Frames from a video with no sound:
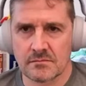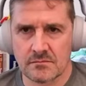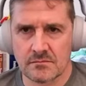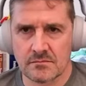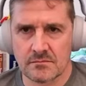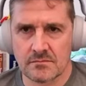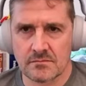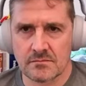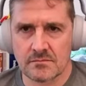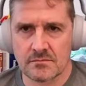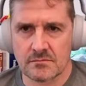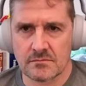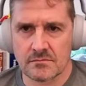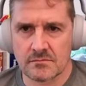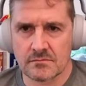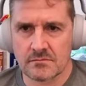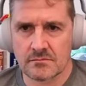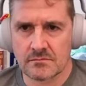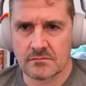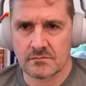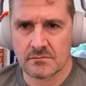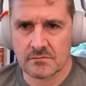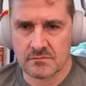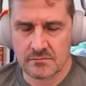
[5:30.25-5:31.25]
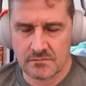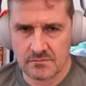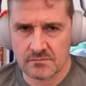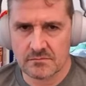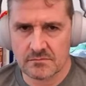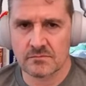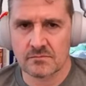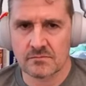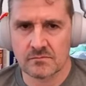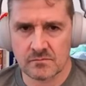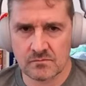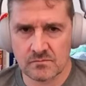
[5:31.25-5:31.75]

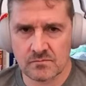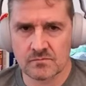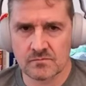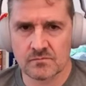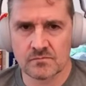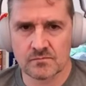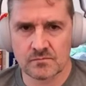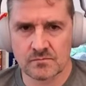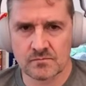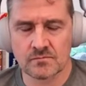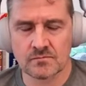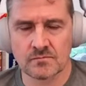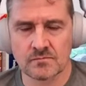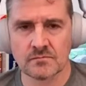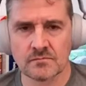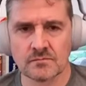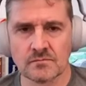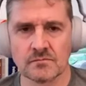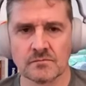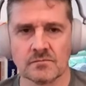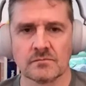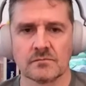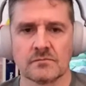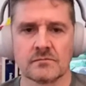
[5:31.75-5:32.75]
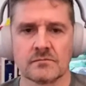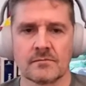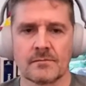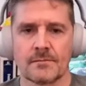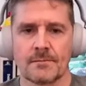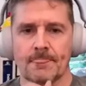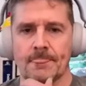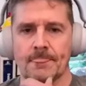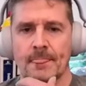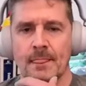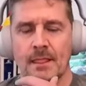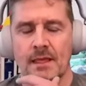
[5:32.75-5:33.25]

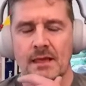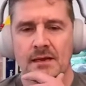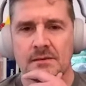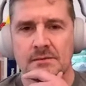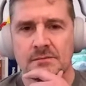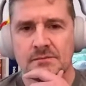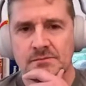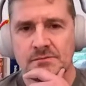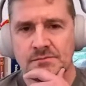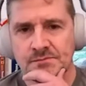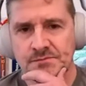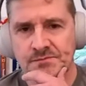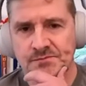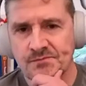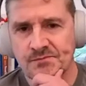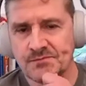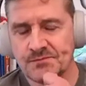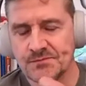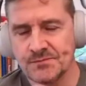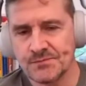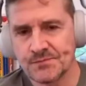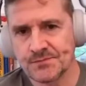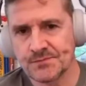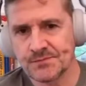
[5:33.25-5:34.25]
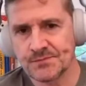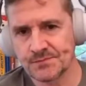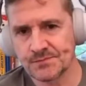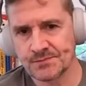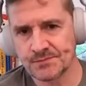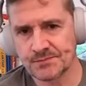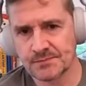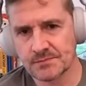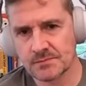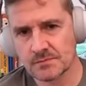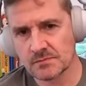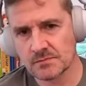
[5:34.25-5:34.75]

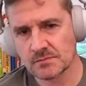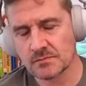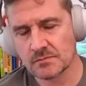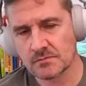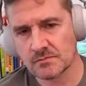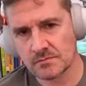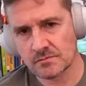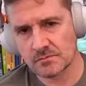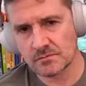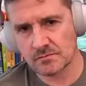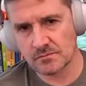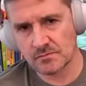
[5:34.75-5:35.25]
[no speech]